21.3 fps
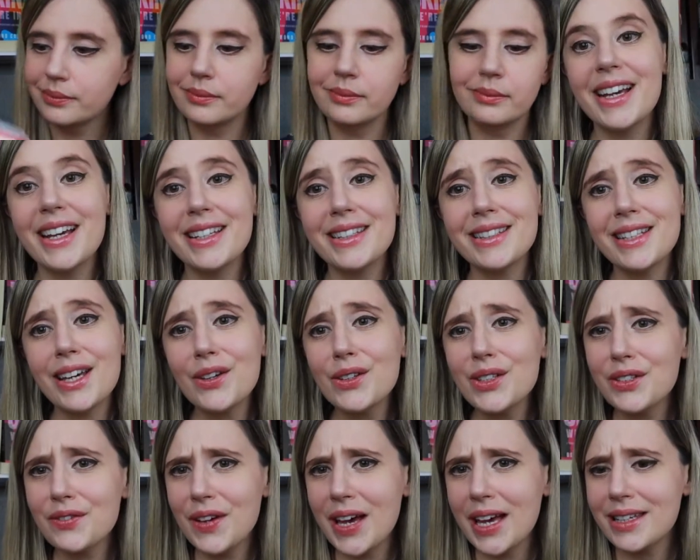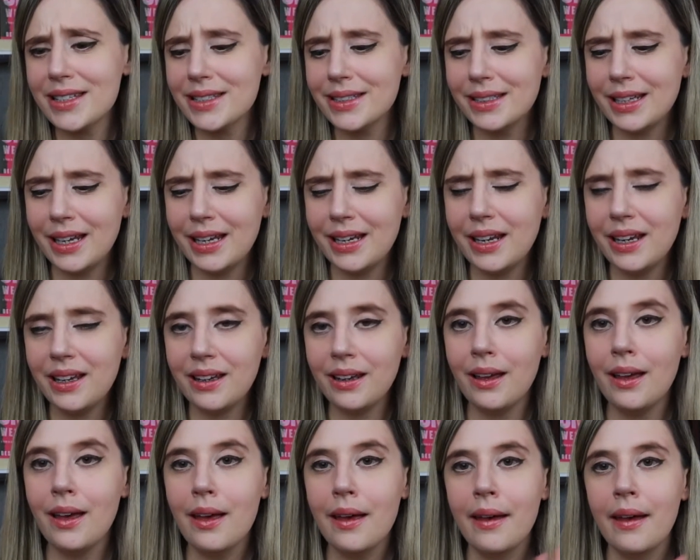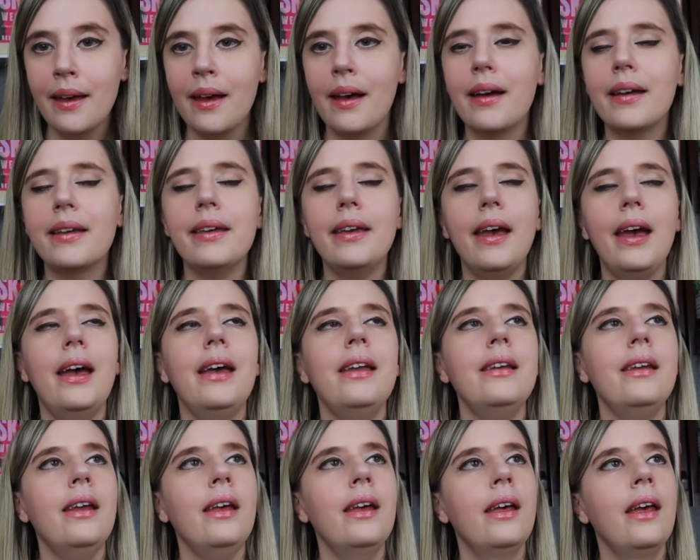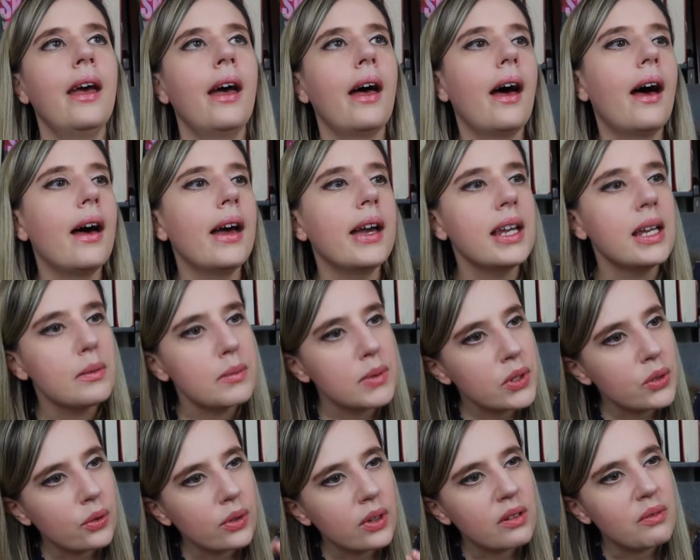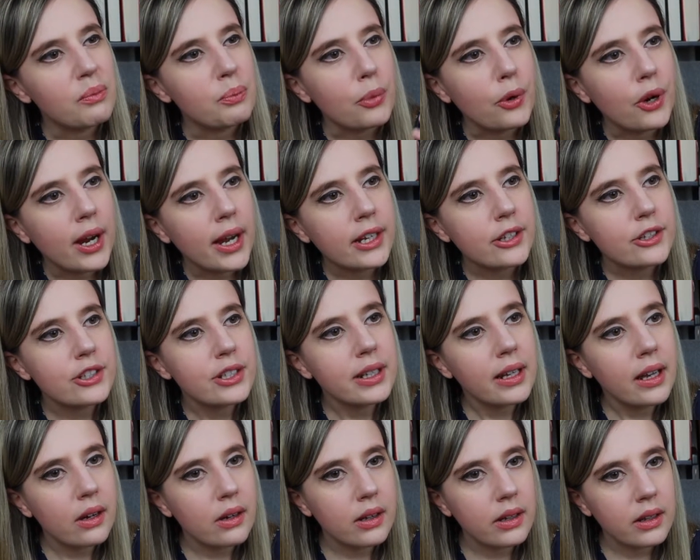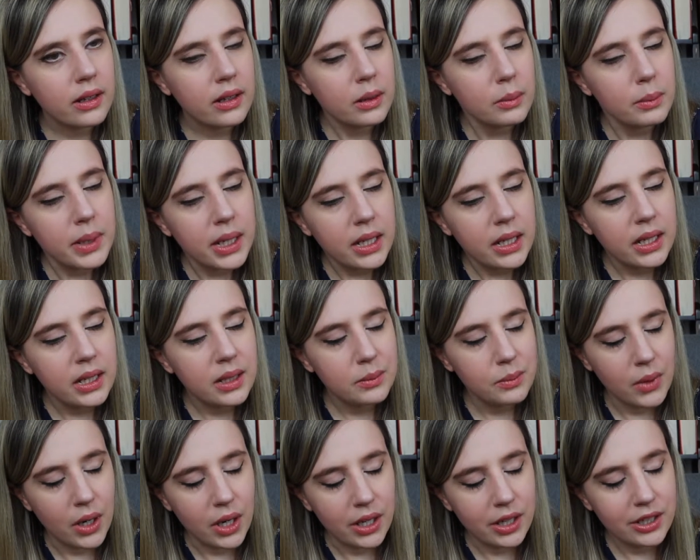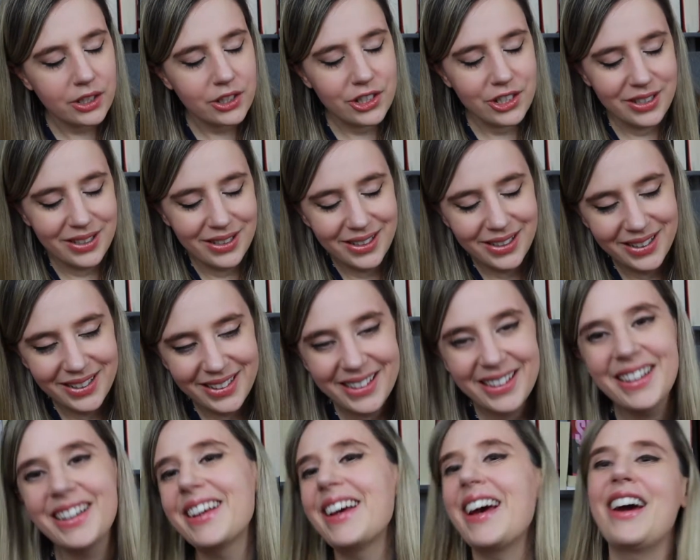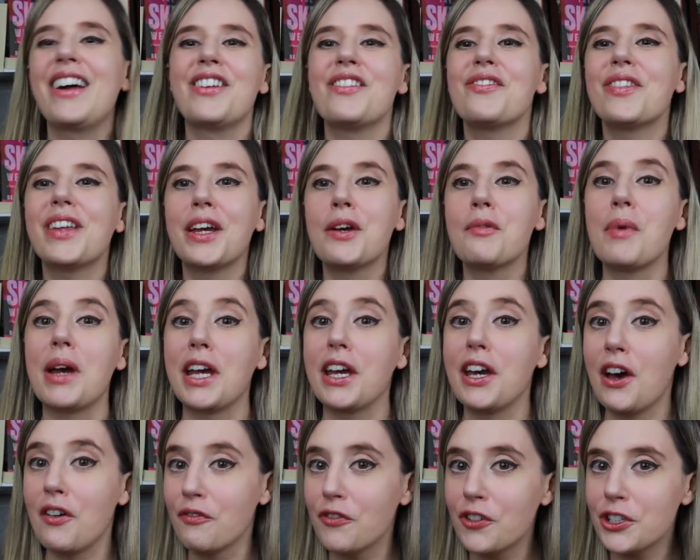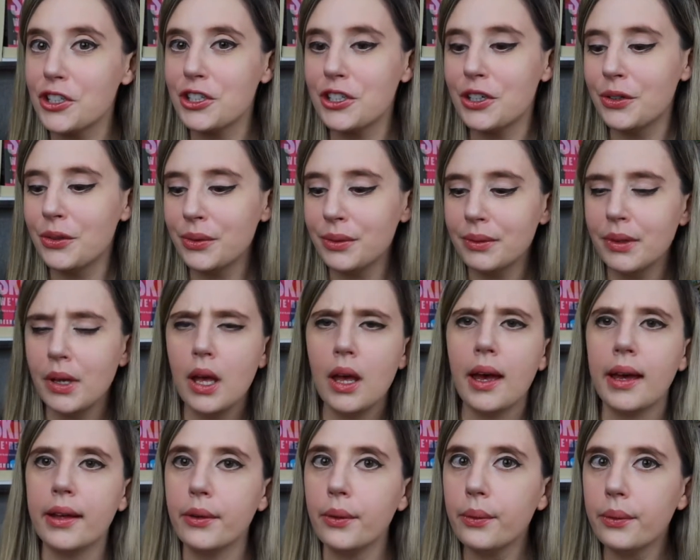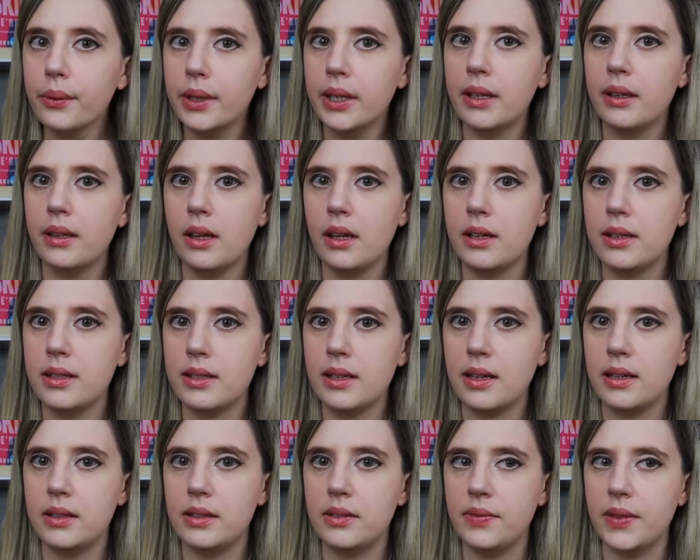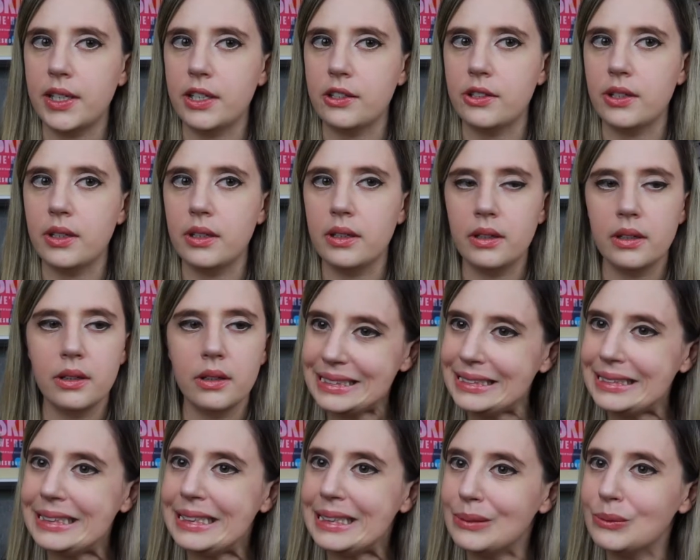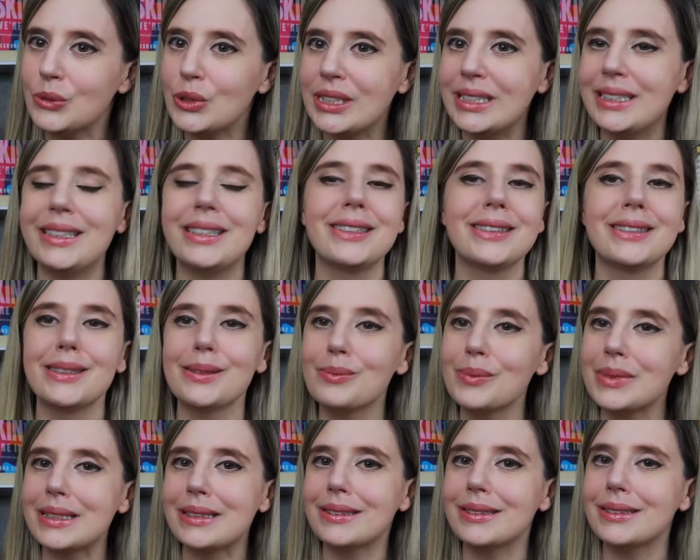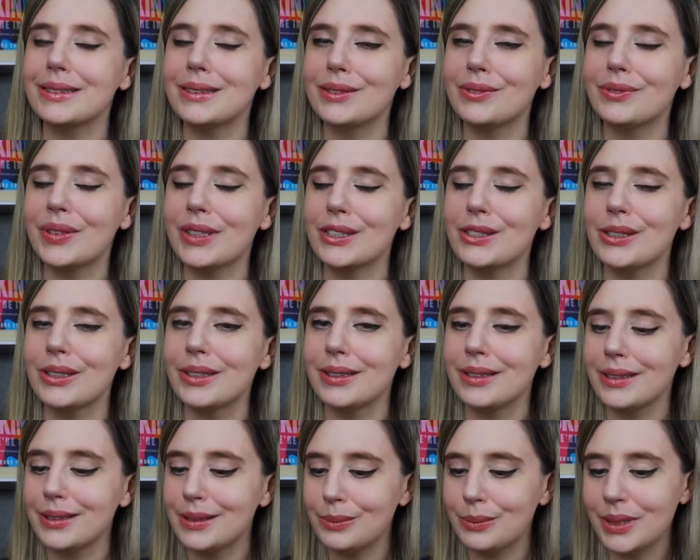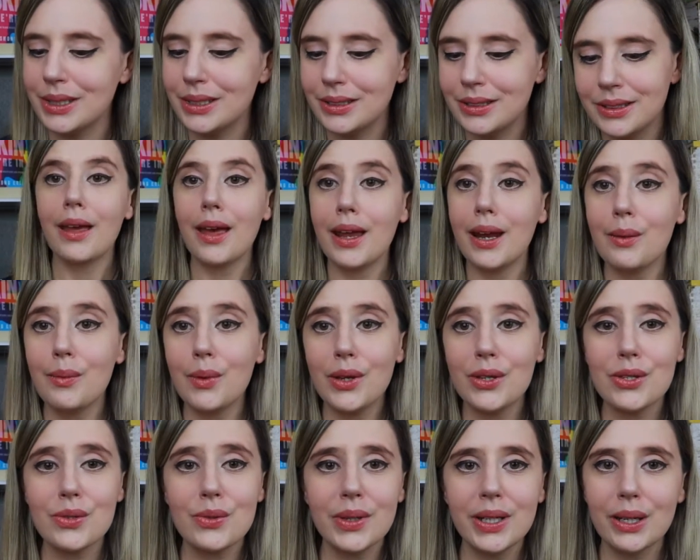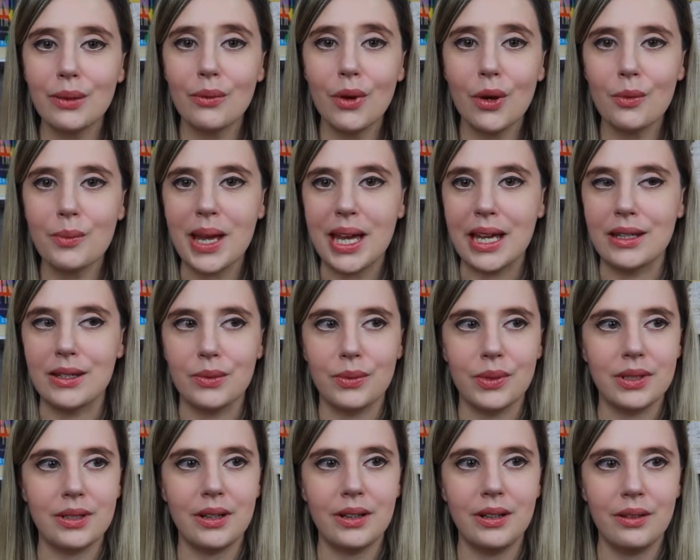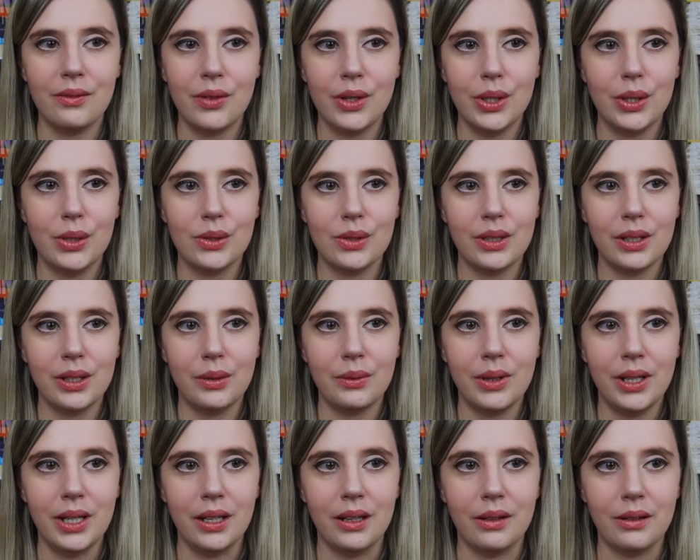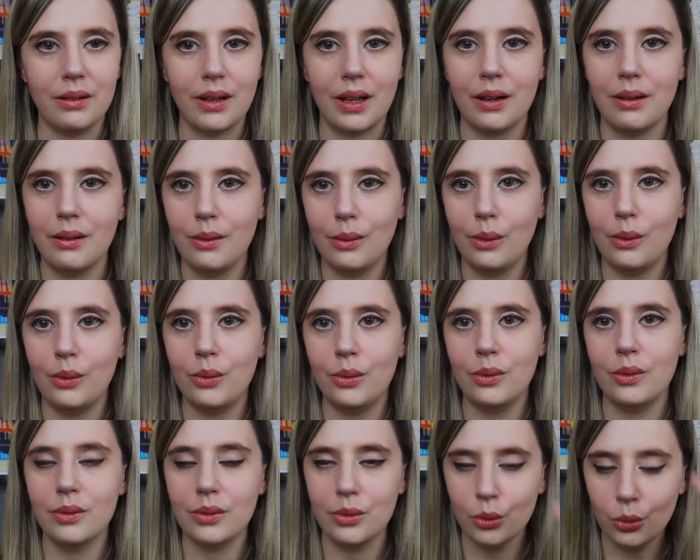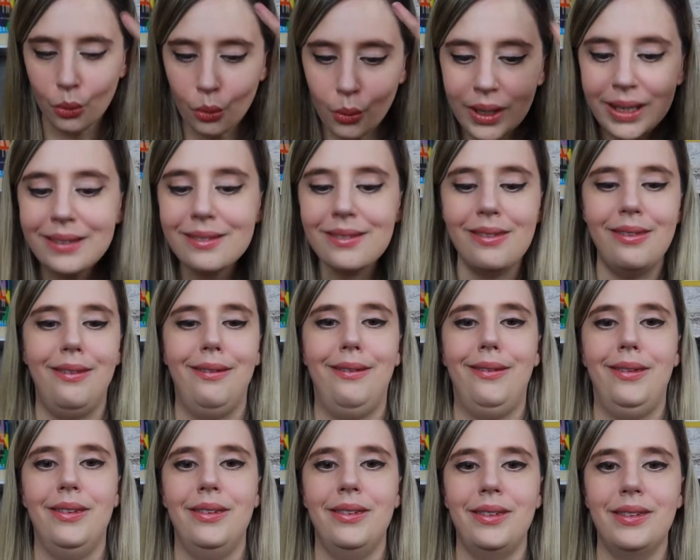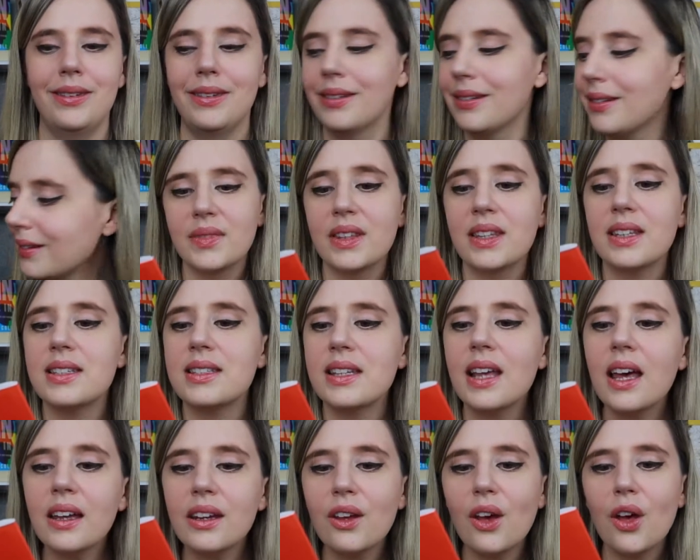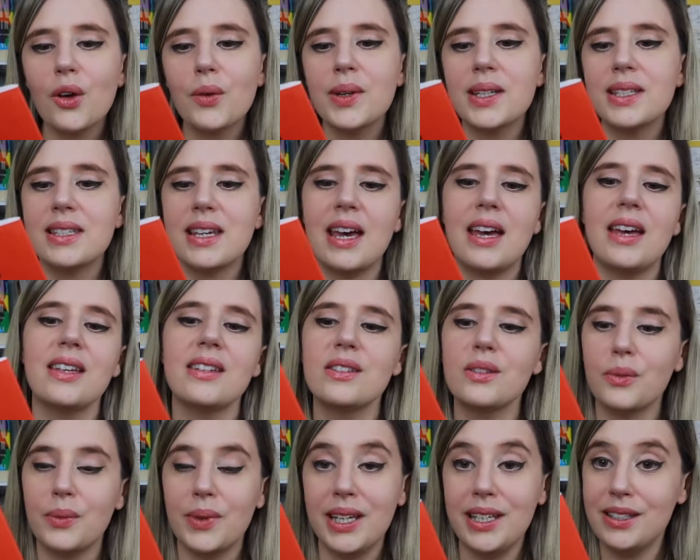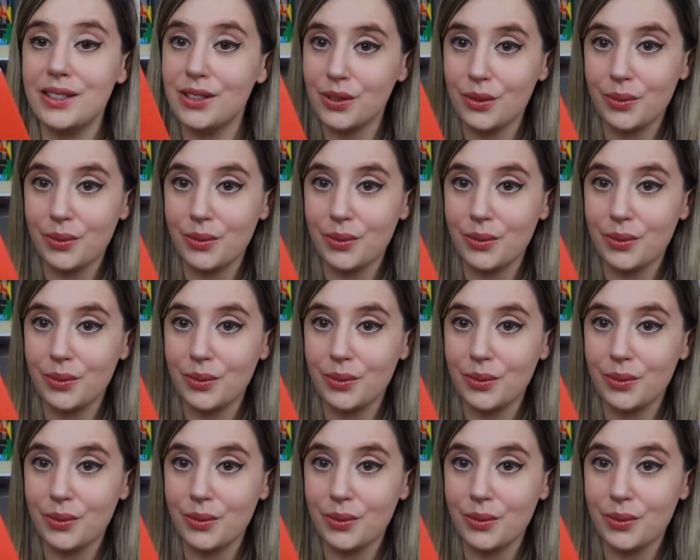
It sounds fascinating. Again, I am sort of branching out a little bit in March, out of like my comfort zone. I don't read a lot of science fiction, and I'm reading some science fiction this month. And I'm also reading romance, which I never usually read. I don't know who is this? The sun always has ways to